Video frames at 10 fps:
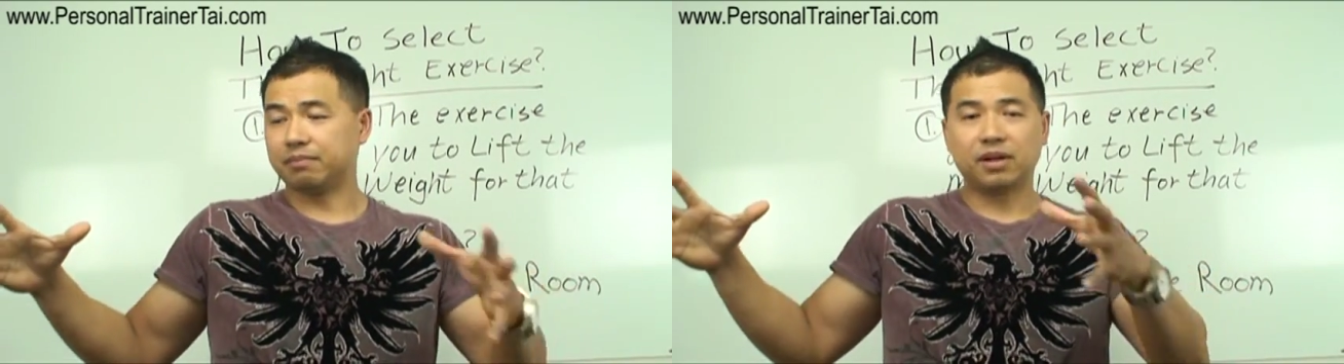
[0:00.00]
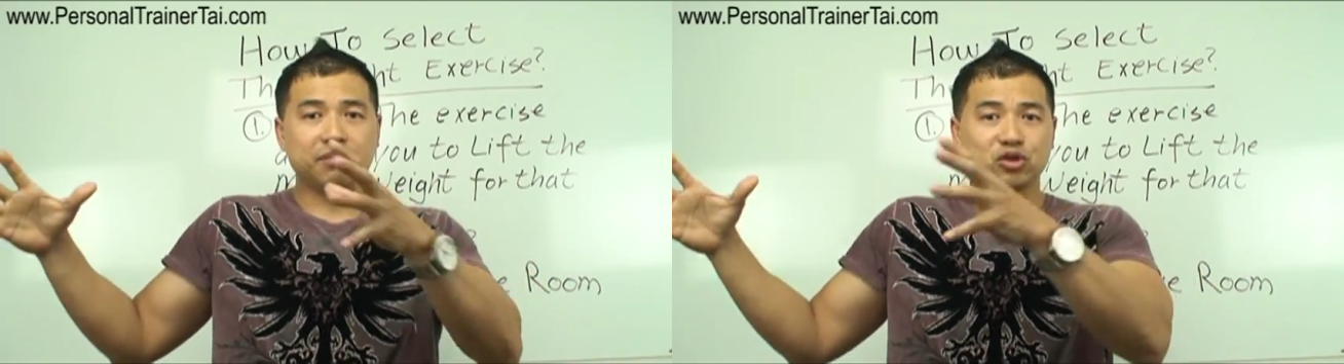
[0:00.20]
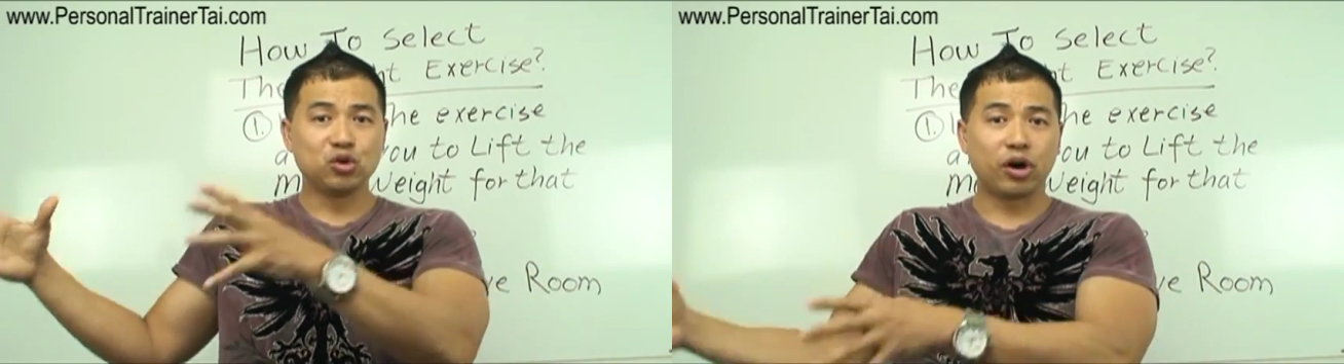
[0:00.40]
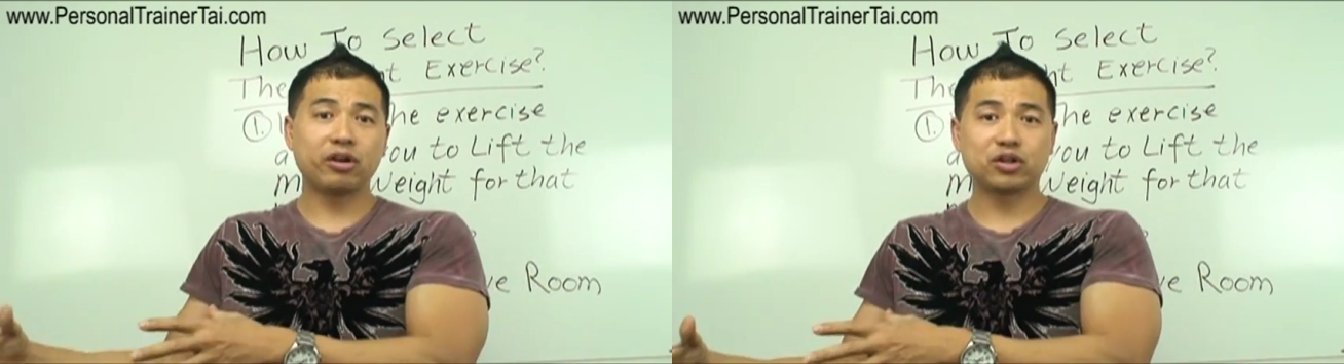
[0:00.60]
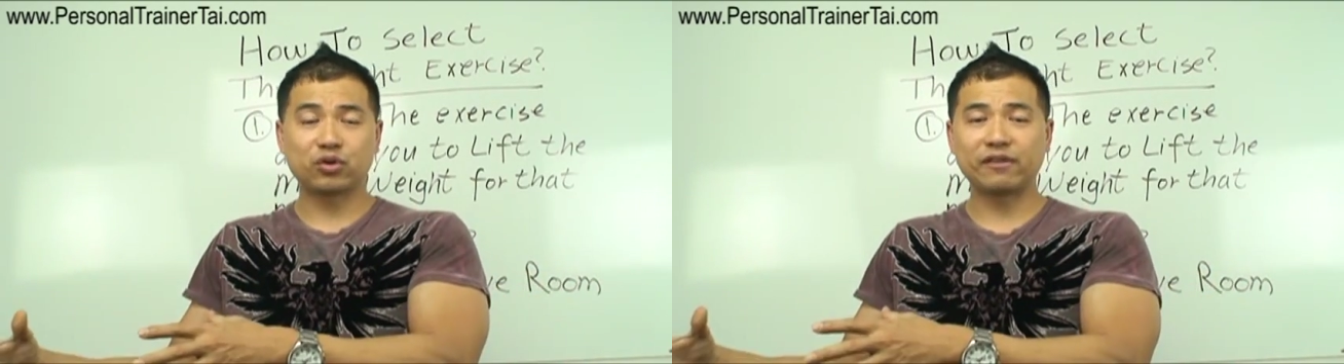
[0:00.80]
uh,
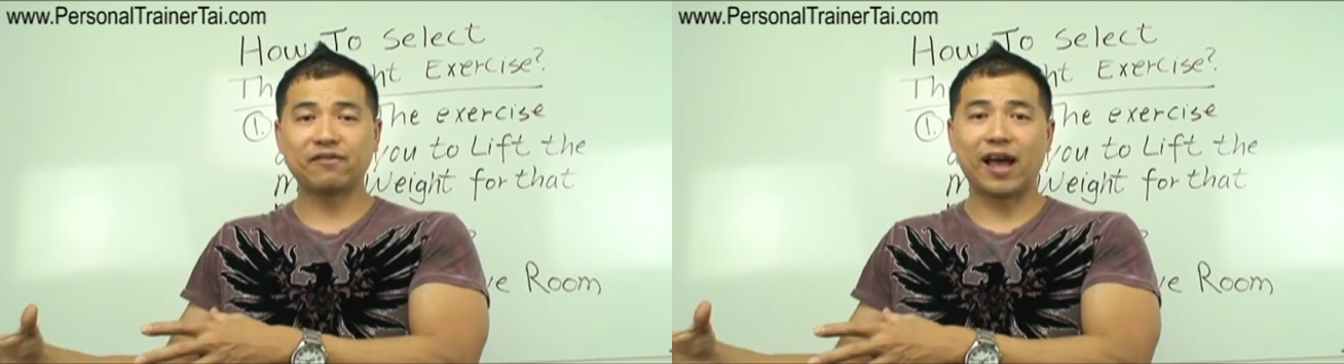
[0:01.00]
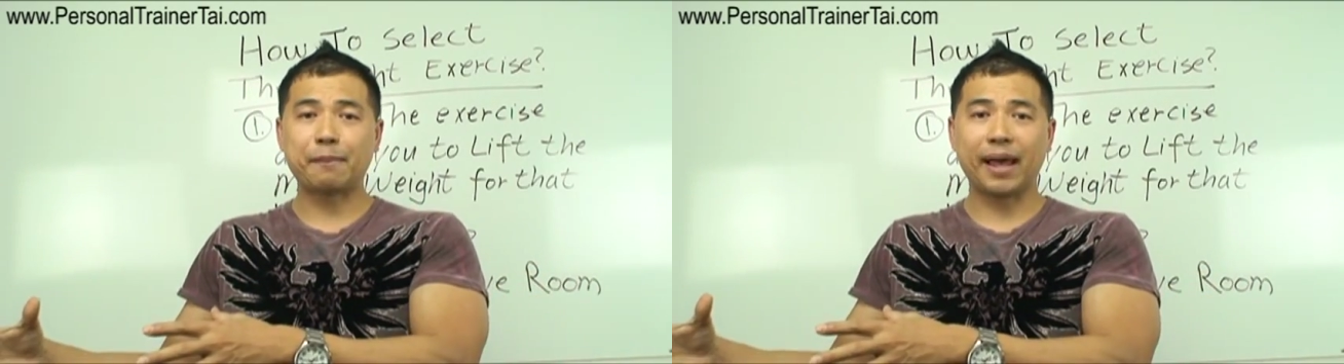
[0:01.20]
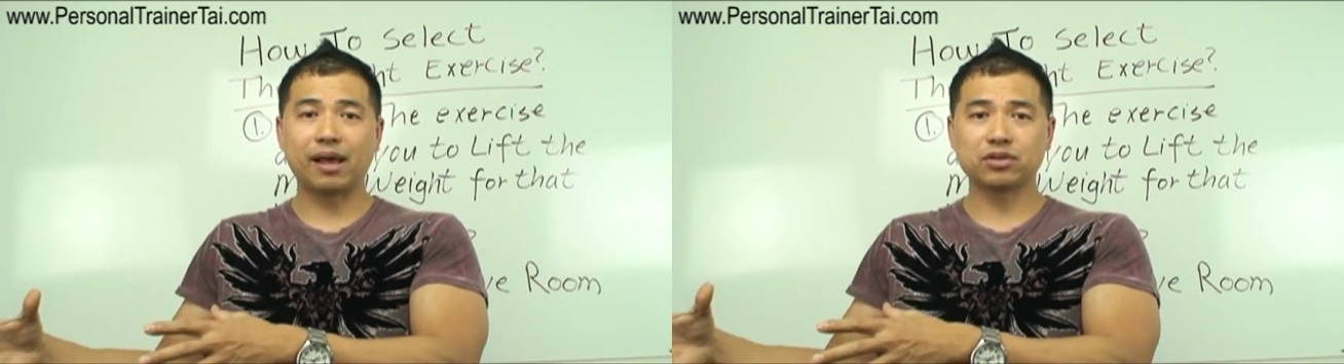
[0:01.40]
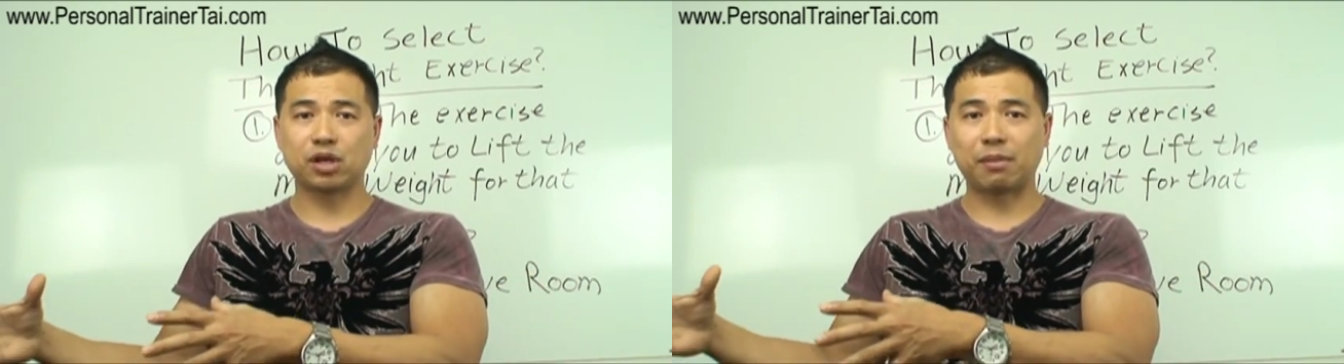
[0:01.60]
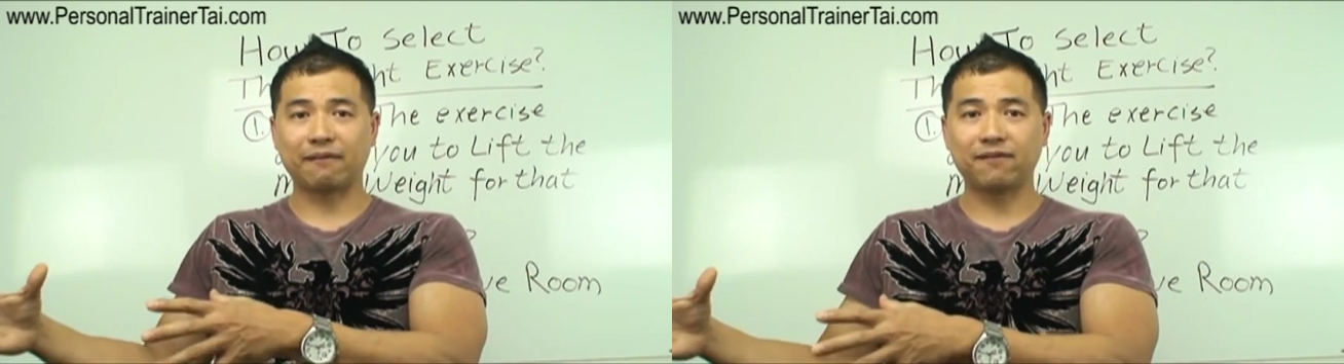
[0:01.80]
225 pounds
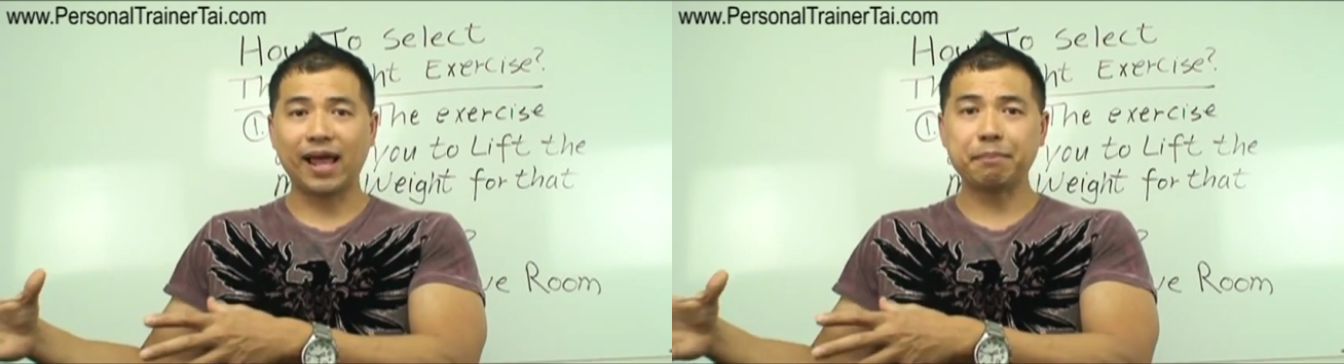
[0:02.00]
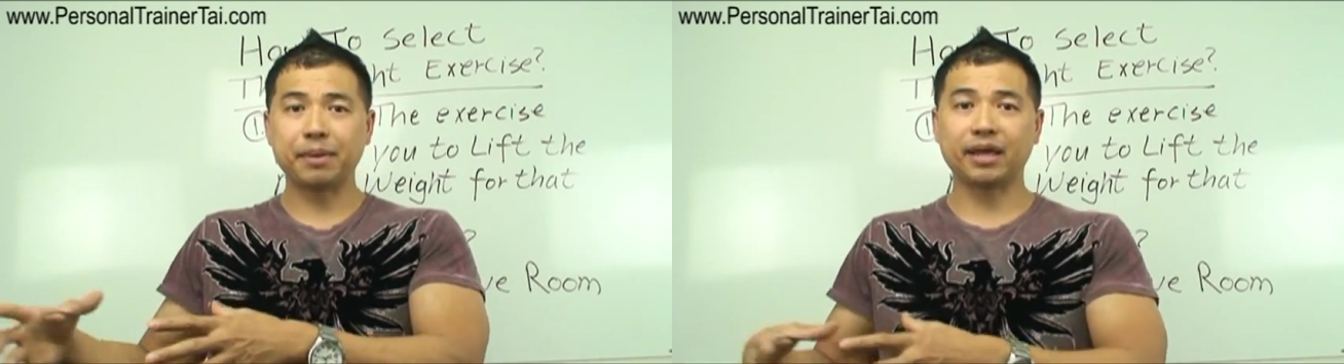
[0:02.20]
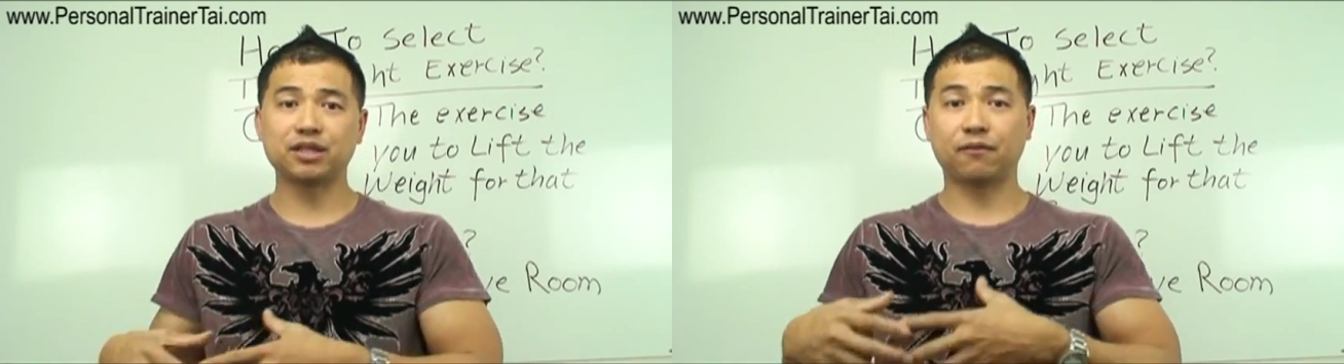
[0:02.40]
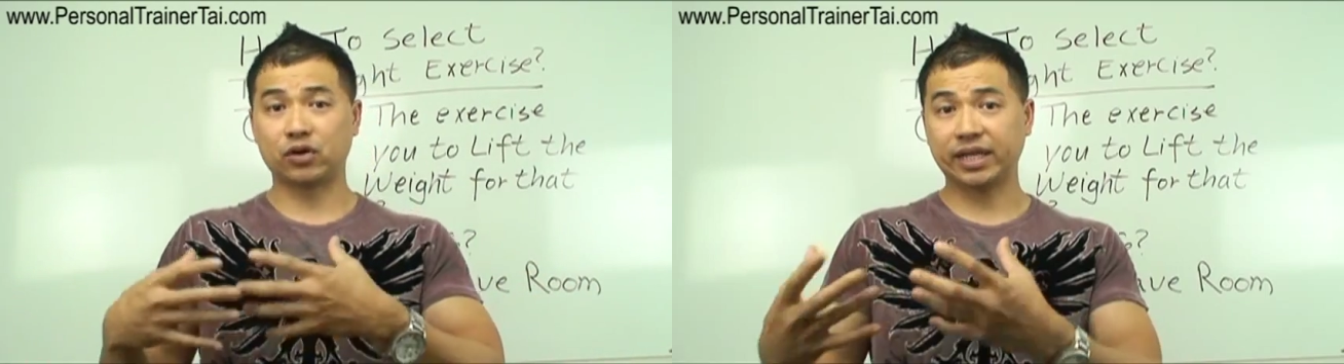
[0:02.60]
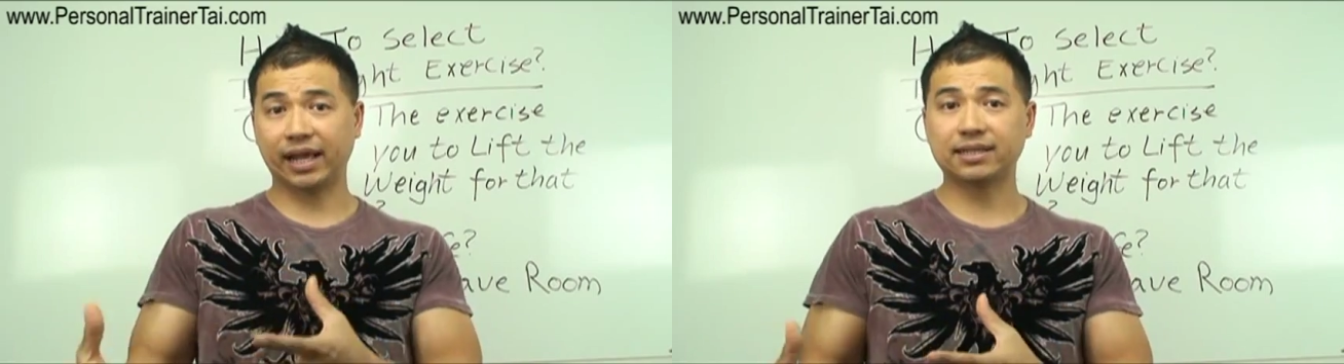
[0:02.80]
on my flat bench
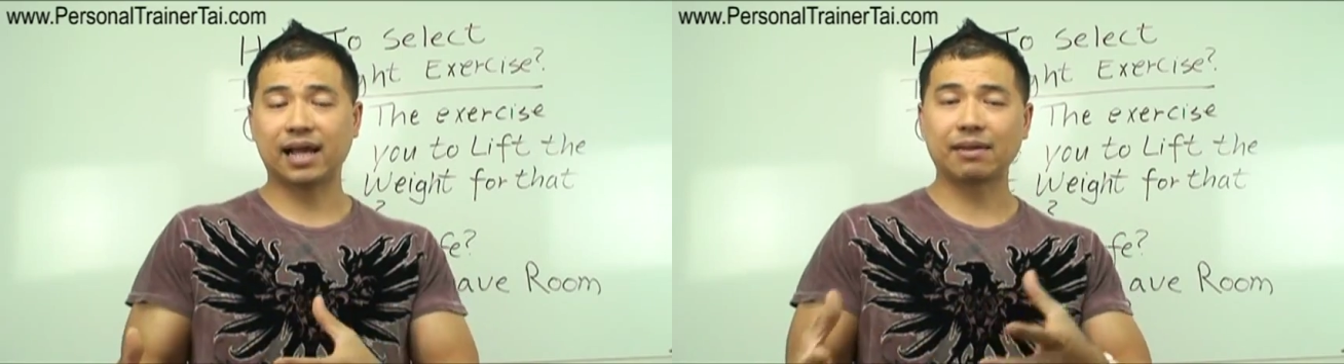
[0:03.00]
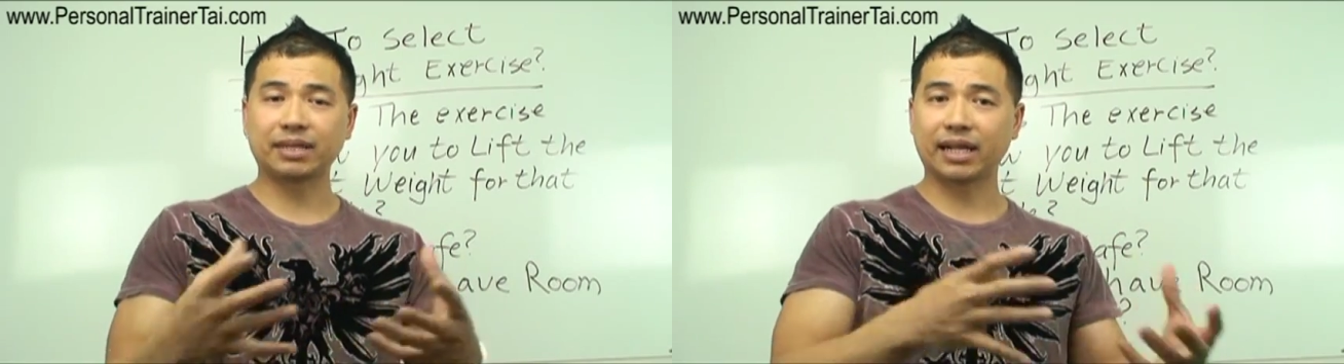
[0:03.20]
for 10 times